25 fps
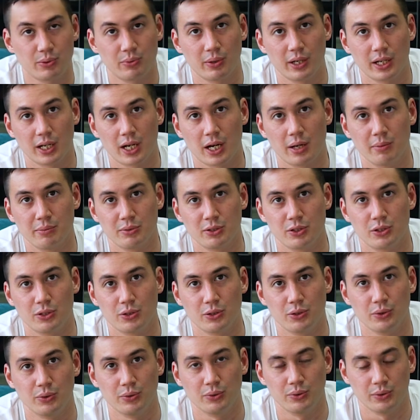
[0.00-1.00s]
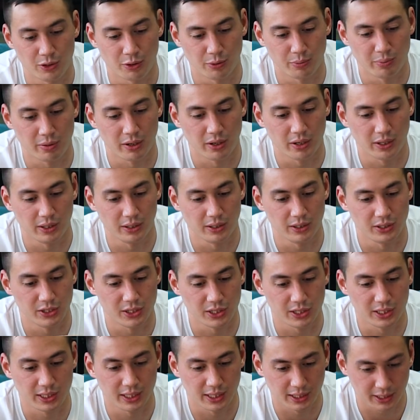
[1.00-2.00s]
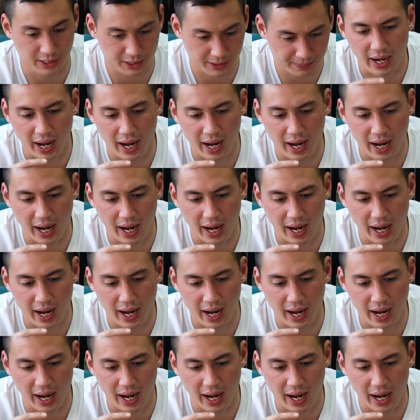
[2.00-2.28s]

when it comes to third-party logistics,